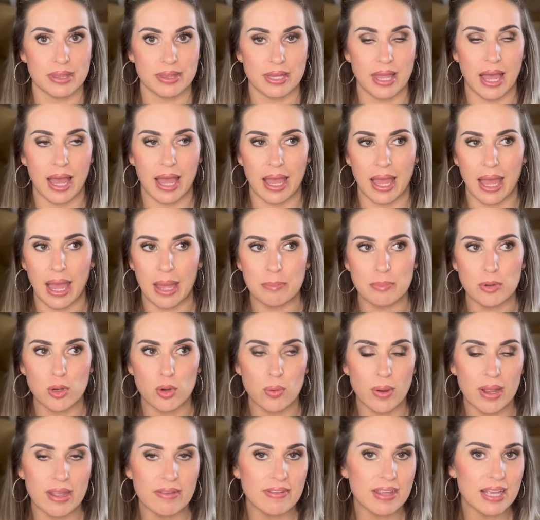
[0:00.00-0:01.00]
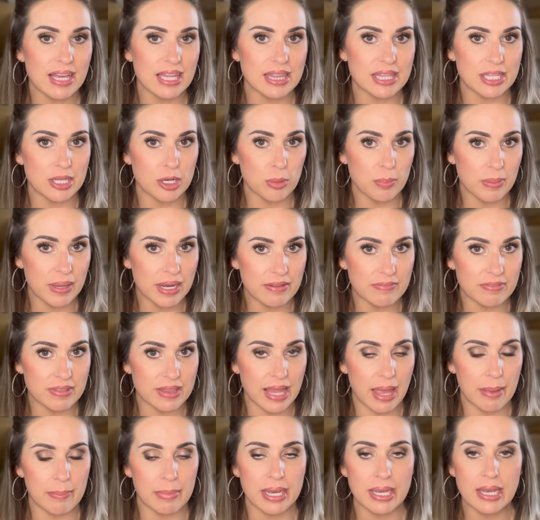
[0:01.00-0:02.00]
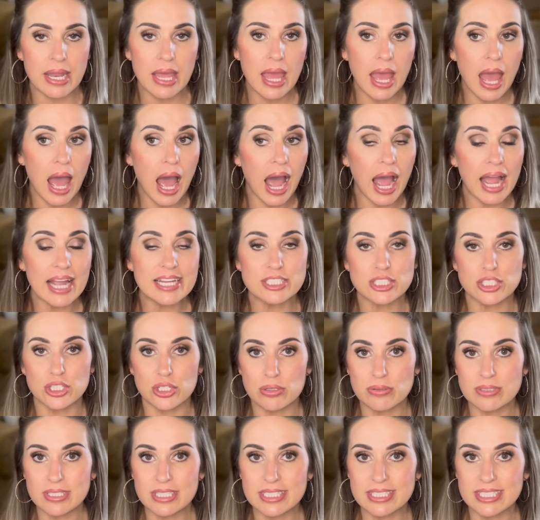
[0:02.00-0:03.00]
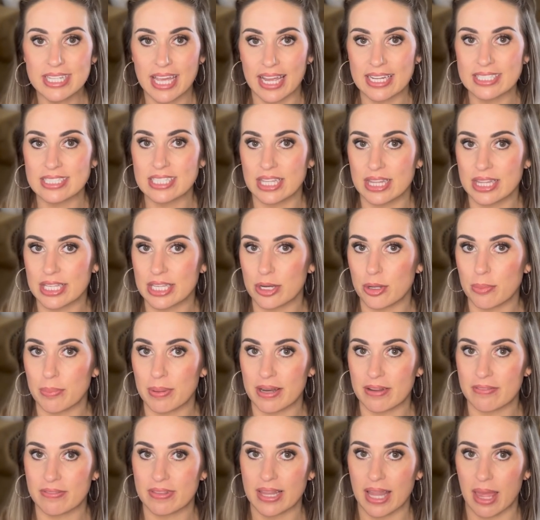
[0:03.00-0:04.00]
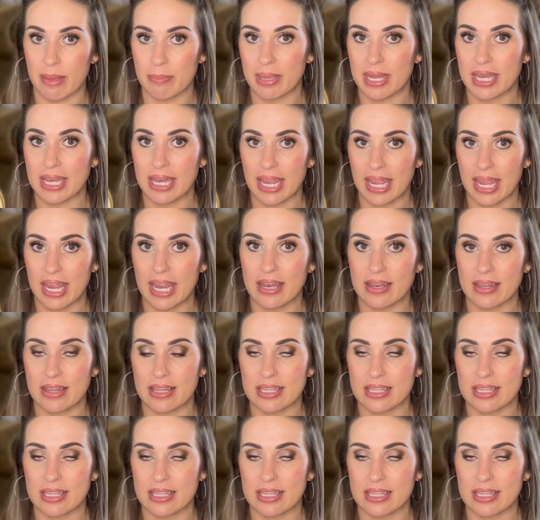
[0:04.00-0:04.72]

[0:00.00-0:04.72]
I- am craving a little bit of lemon. I do detect a little bit of lemon in